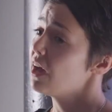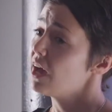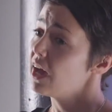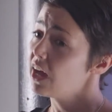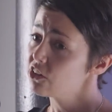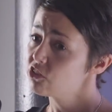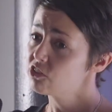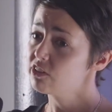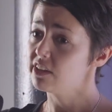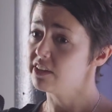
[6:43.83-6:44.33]

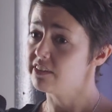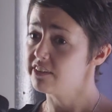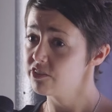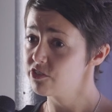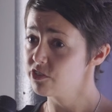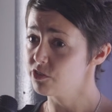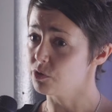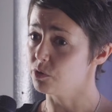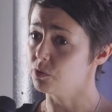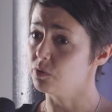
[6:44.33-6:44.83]
actually
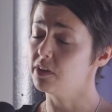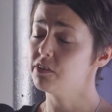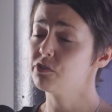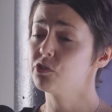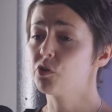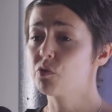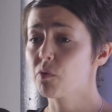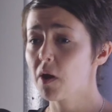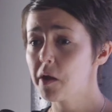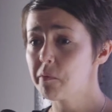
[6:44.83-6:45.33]
digital is
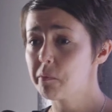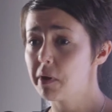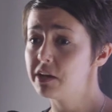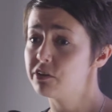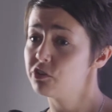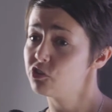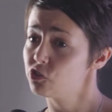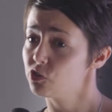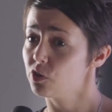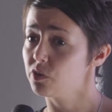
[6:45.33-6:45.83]
a great way
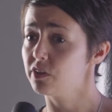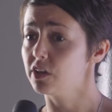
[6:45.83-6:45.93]
to show